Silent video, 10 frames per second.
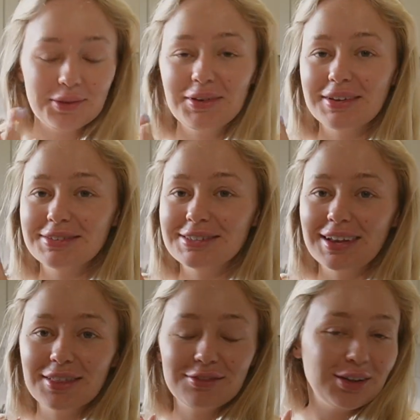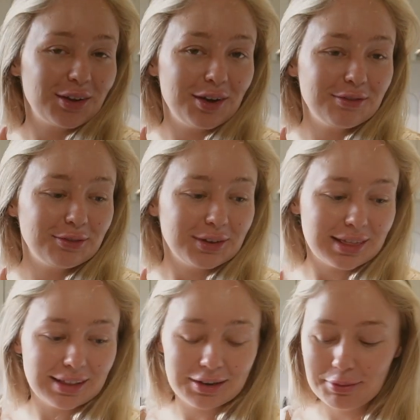we could start the vlog off with
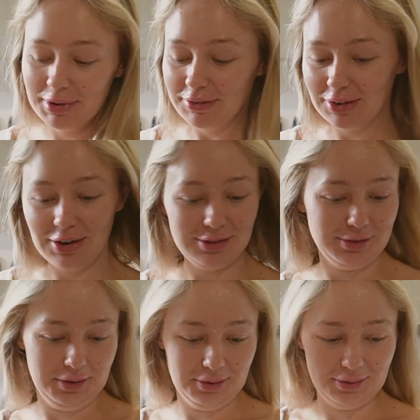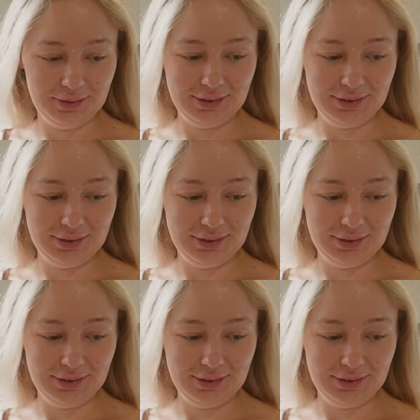a little bit of a grocery haul.